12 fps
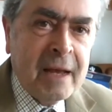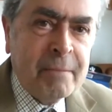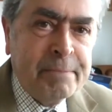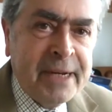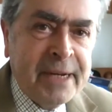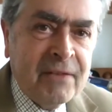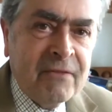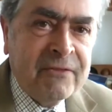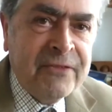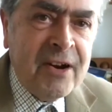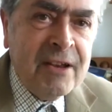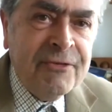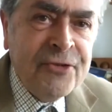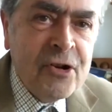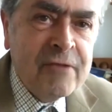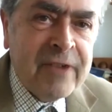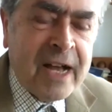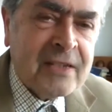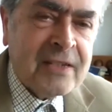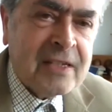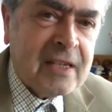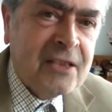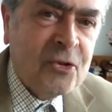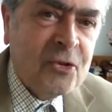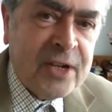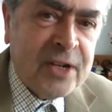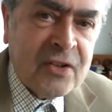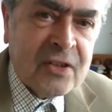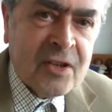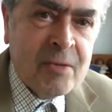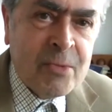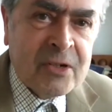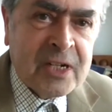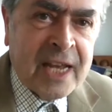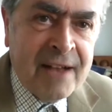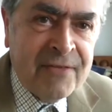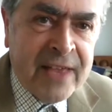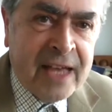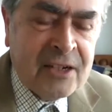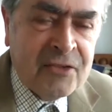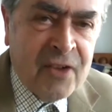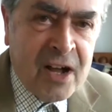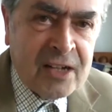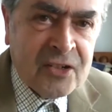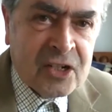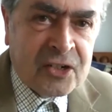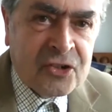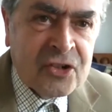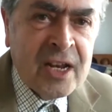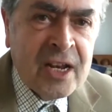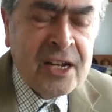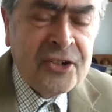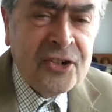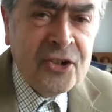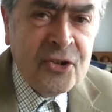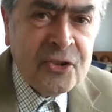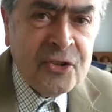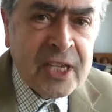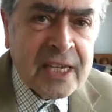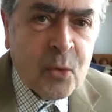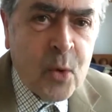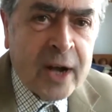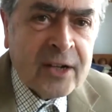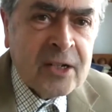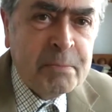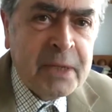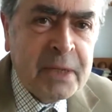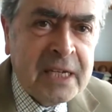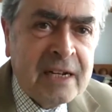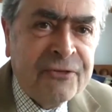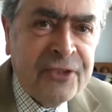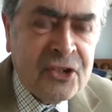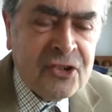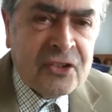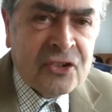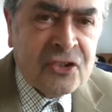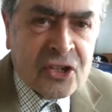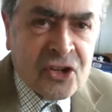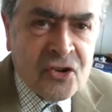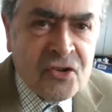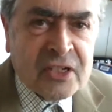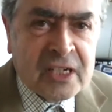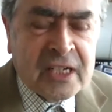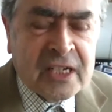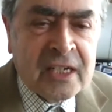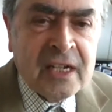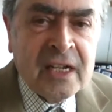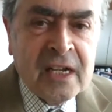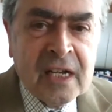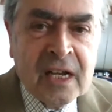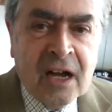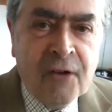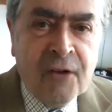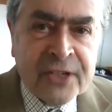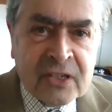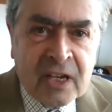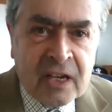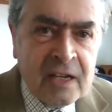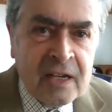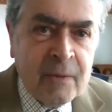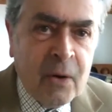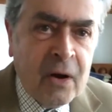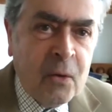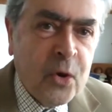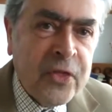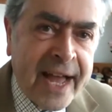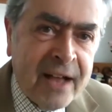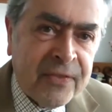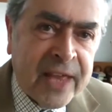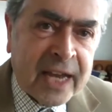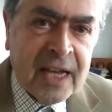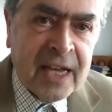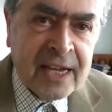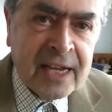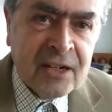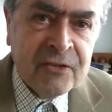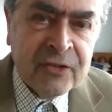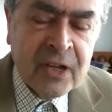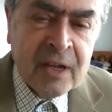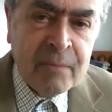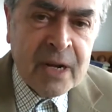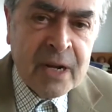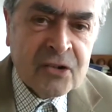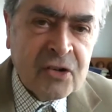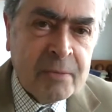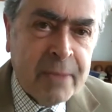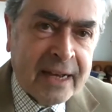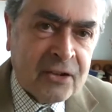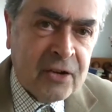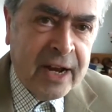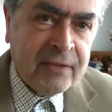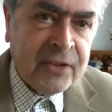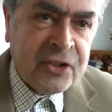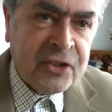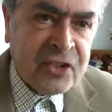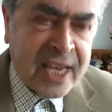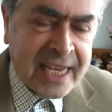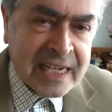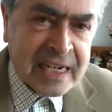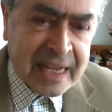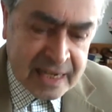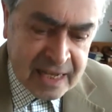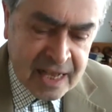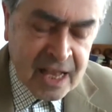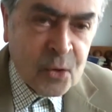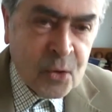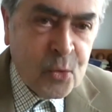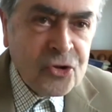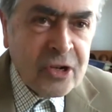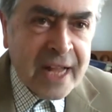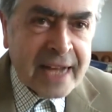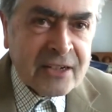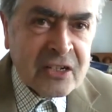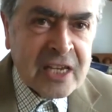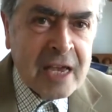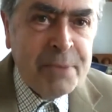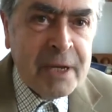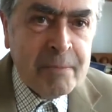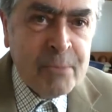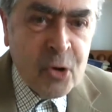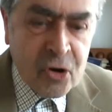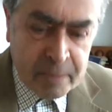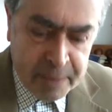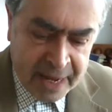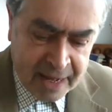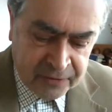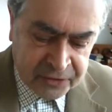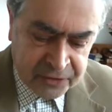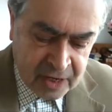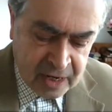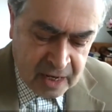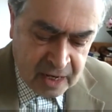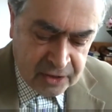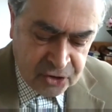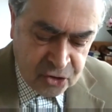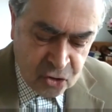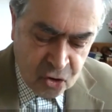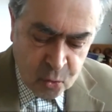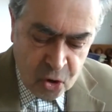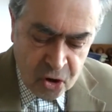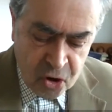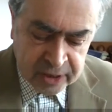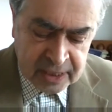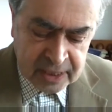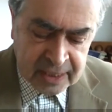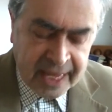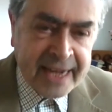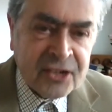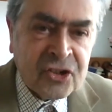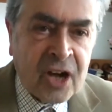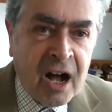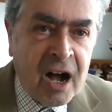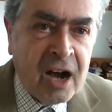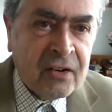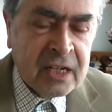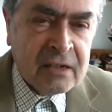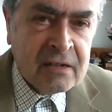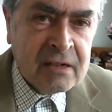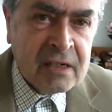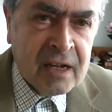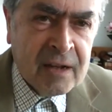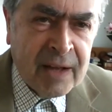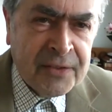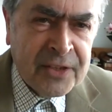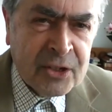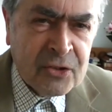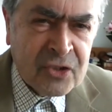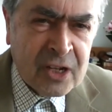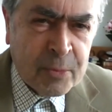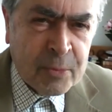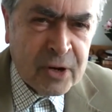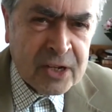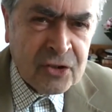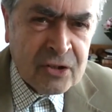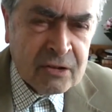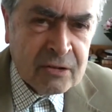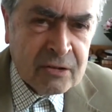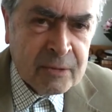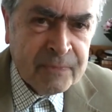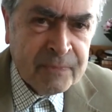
but very few of us in the rest of the community have that advantage. Do you think one can be an efficient security officer without that kind of military background? And secondly, would you like to say a bit more about your work in HR and I think you said operational?